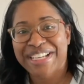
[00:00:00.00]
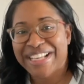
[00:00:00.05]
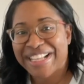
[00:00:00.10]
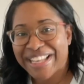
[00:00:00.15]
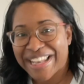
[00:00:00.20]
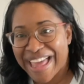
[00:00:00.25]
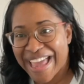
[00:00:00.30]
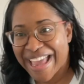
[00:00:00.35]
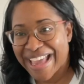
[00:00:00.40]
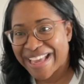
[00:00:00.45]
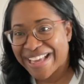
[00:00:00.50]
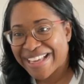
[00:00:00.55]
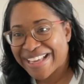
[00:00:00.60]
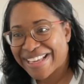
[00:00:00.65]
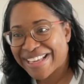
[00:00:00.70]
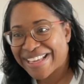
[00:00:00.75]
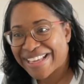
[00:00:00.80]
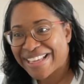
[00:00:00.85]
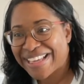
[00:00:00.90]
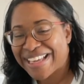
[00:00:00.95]
Clay.
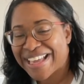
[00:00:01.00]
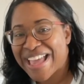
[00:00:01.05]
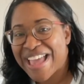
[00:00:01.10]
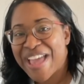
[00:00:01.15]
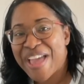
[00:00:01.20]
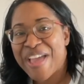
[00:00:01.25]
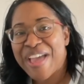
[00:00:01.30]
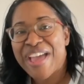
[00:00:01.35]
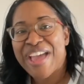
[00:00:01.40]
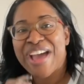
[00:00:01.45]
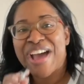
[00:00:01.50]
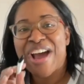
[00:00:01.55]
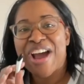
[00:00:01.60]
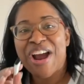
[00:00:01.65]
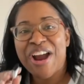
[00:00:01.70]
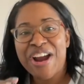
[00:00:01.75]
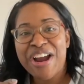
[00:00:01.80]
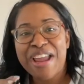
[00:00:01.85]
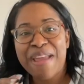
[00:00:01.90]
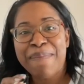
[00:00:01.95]

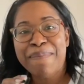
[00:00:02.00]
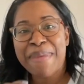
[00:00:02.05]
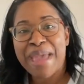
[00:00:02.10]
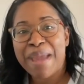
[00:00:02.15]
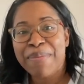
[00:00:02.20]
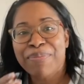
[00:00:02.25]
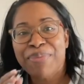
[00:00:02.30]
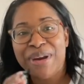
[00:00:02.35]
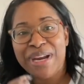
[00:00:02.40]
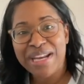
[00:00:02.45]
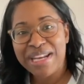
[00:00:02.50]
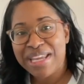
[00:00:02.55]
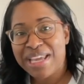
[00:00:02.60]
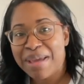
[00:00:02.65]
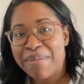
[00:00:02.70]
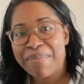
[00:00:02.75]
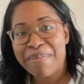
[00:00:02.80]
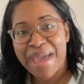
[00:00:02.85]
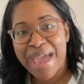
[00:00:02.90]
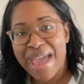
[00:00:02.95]
Her and Matt, Brittany
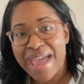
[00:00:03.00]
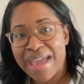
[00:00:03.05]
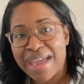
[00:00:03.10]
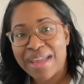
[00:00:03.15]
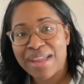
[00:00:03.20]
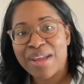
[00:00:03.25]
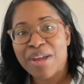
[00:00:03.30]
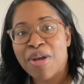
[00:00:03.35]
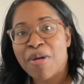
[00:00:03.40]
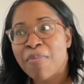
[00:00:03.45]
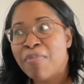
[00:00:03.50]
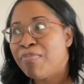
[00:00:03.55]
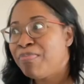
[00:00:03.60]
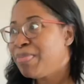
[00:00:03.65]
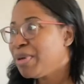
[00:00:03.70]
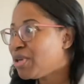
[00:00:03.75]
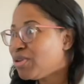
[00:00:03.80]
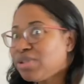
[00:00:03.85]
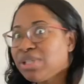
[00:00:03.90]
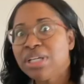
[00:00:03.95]
and Matt
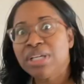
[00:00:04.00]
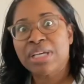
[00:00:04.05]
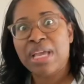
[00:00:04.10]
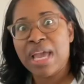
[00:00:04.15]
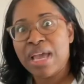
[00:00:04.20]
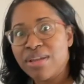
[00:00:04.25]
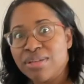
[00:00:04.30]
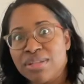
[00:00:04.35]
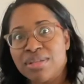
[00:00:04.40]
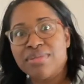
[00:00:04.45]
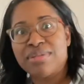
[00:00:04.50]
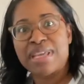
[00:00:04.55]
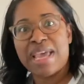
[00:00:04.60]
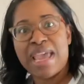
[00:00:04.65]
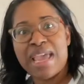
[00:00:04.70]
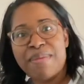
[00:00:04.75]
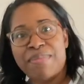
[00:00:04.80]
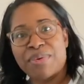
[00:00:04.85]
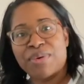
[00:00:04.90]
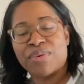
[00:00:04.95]
built a console
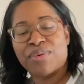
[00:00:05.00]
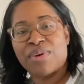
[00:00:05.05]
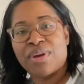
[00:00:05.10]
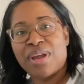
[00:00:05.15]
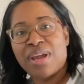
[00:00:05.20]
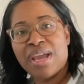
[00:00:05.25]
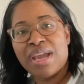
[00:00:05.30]
table.